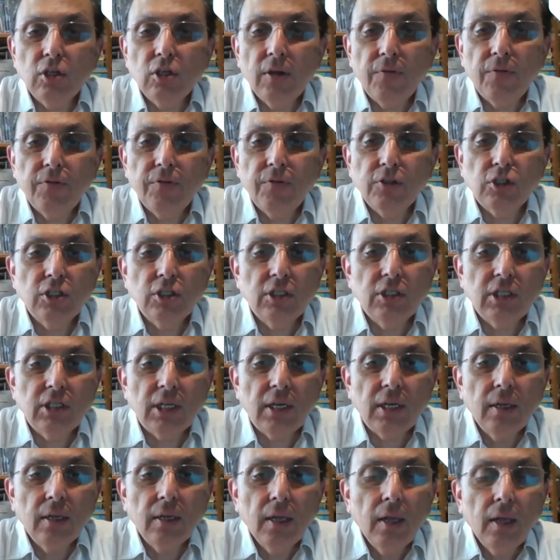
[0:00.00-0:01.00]
of
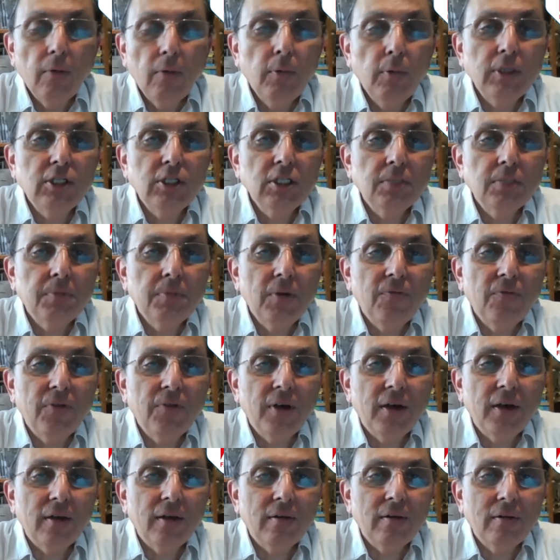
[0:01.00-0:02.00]
which is
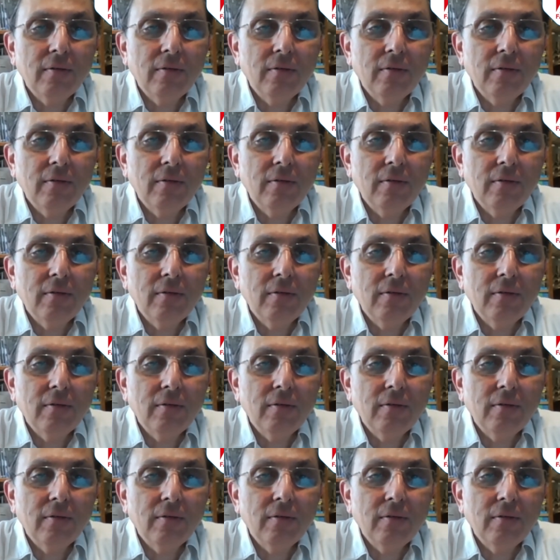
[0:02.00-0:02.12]
preferred?